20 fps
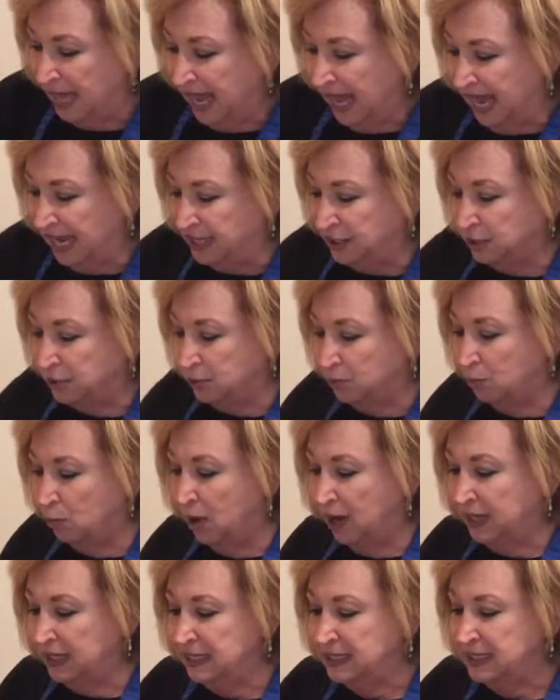And you
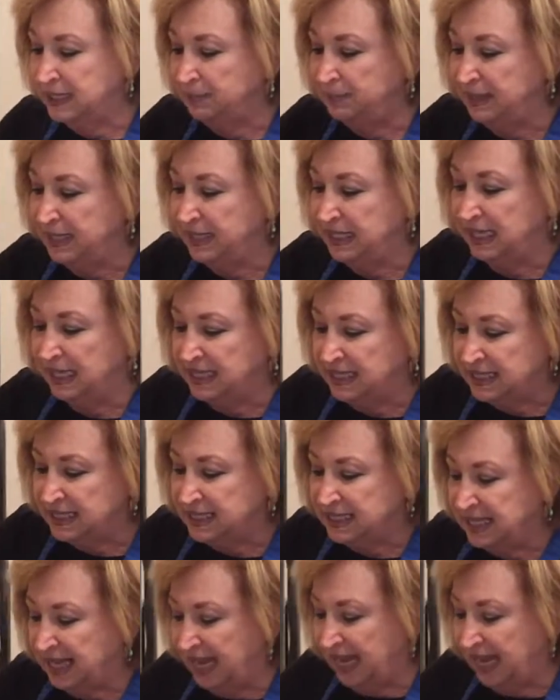want it to be nice